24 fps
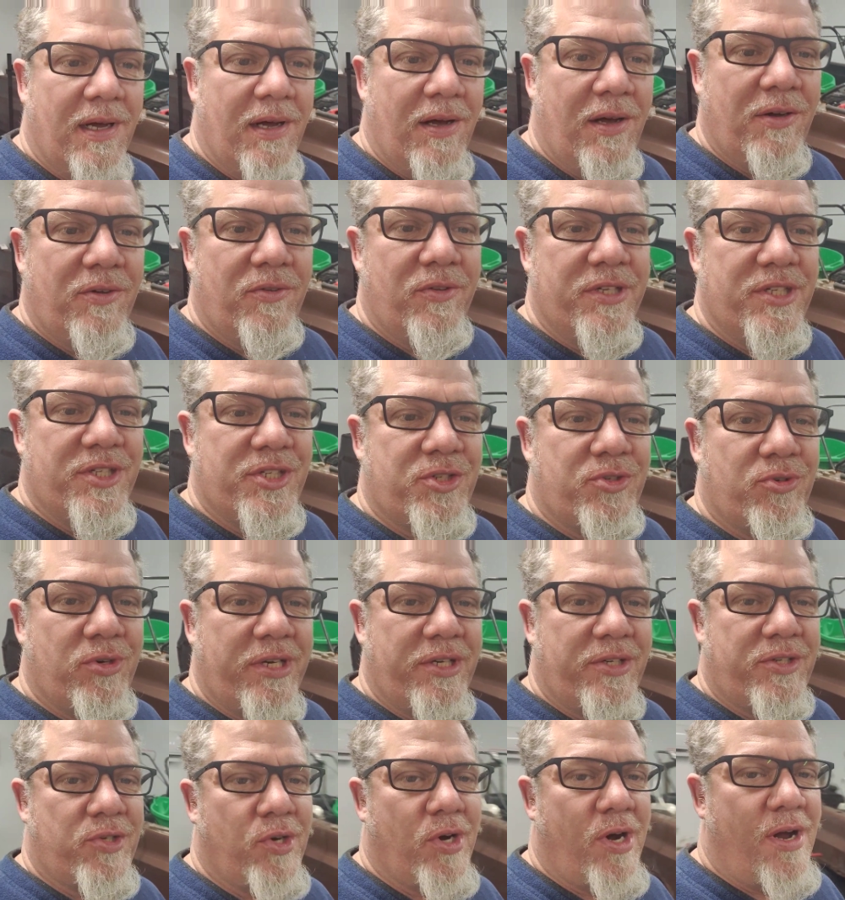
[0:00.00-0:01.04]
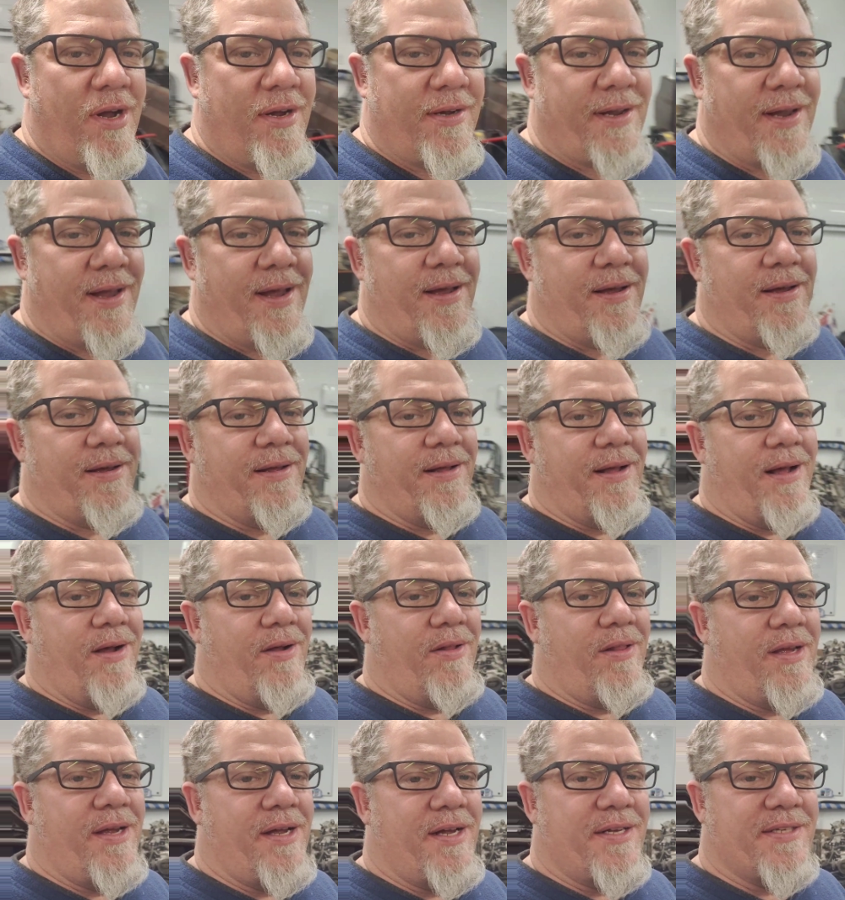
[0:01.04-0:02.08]
Ugly Street Truck
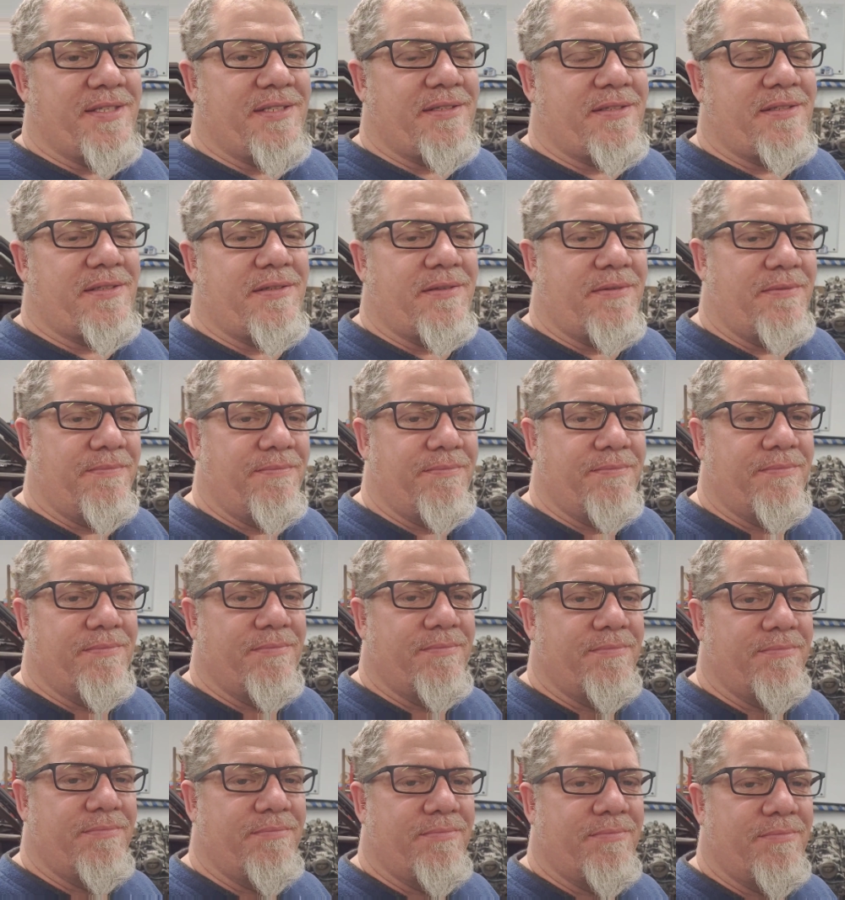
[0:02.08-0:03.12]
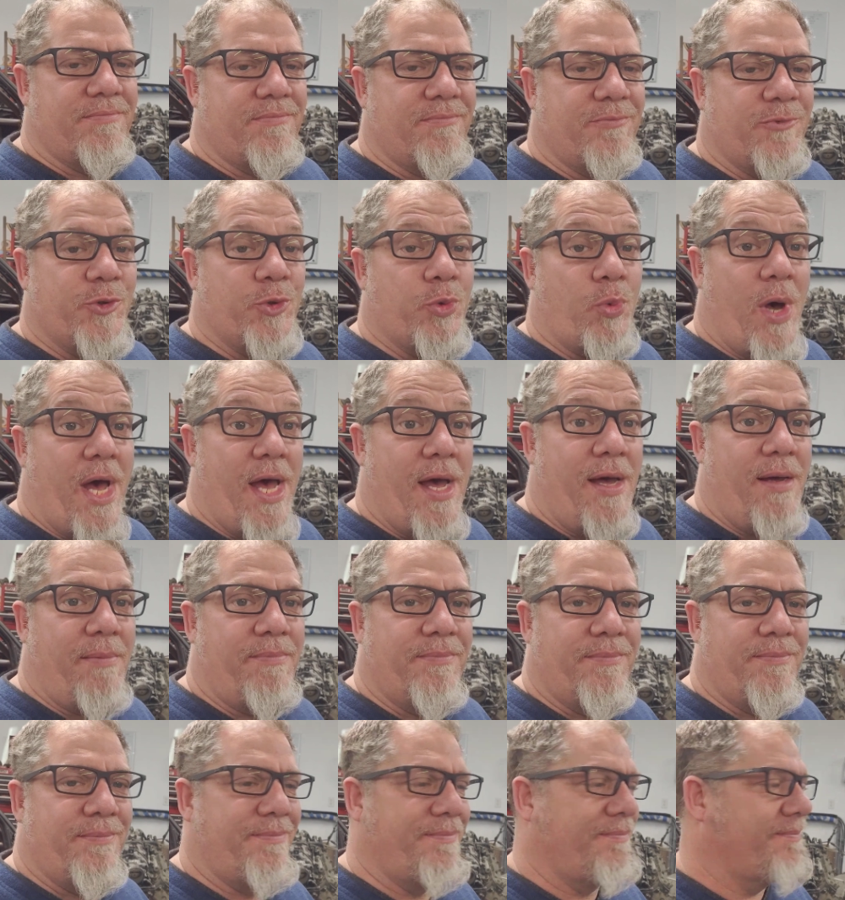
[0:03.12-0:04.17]
LS
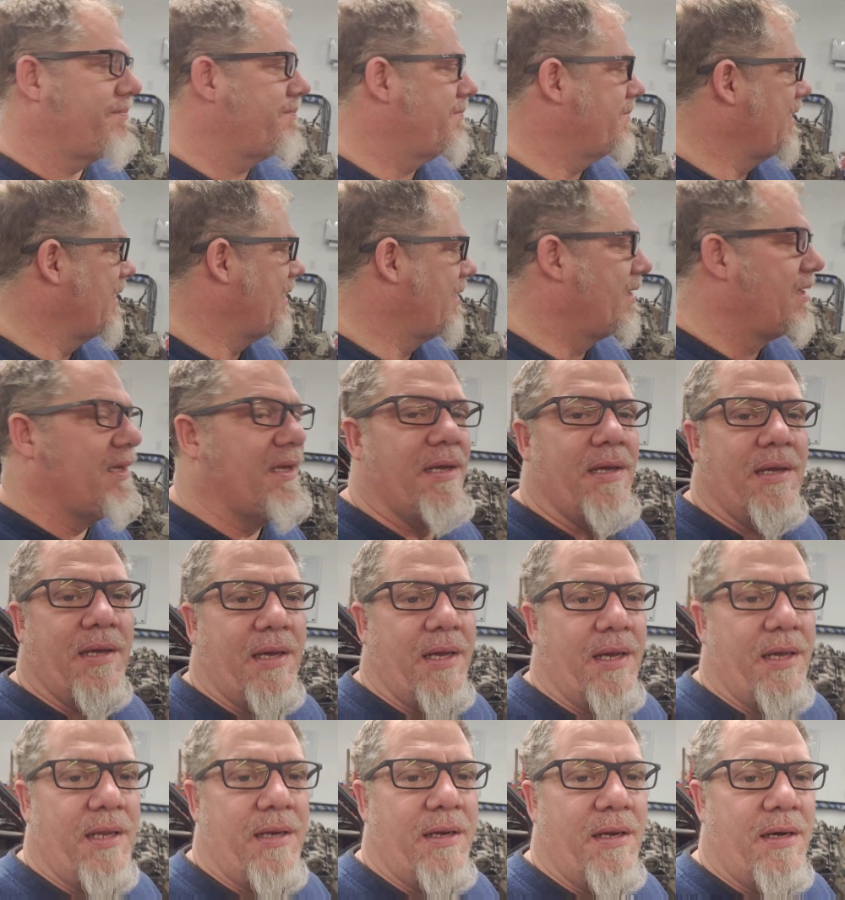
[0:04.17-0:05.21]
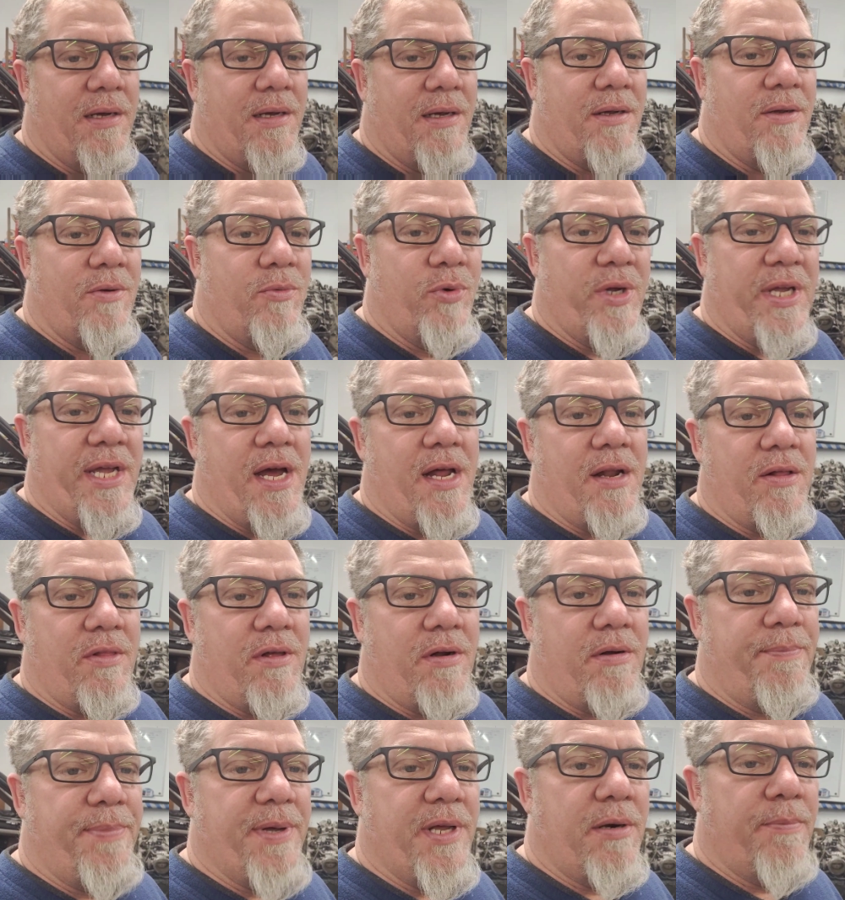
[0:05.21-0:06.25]
swap. And we got a
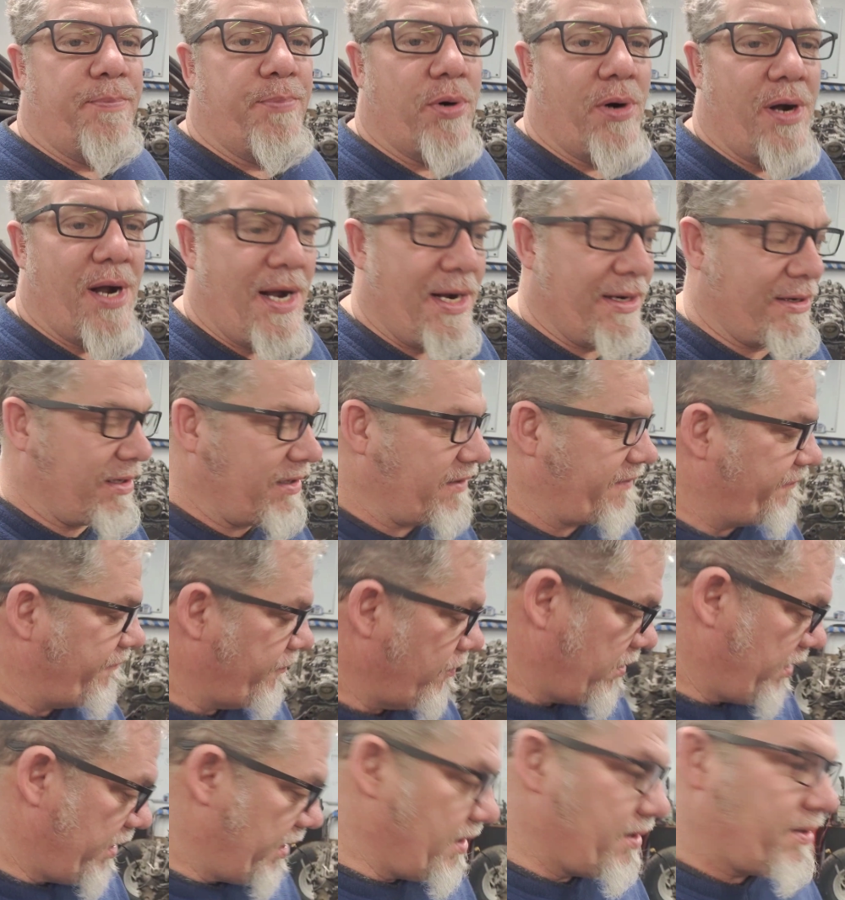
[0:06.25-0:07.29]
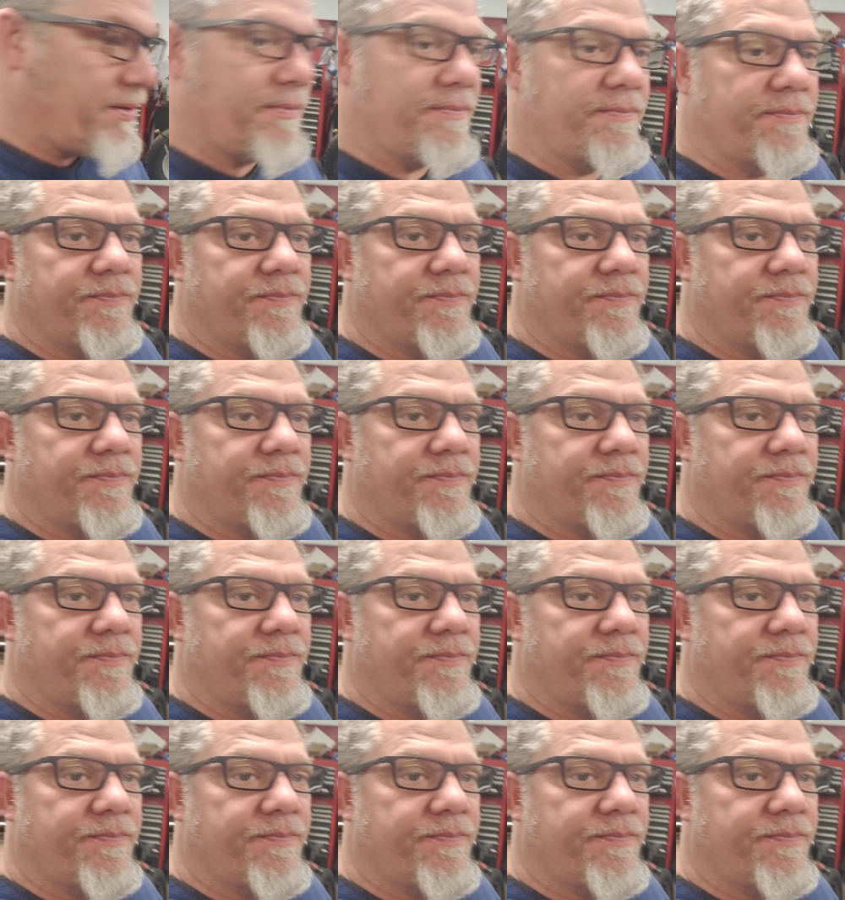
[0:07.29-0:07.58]
little bit of progress for you.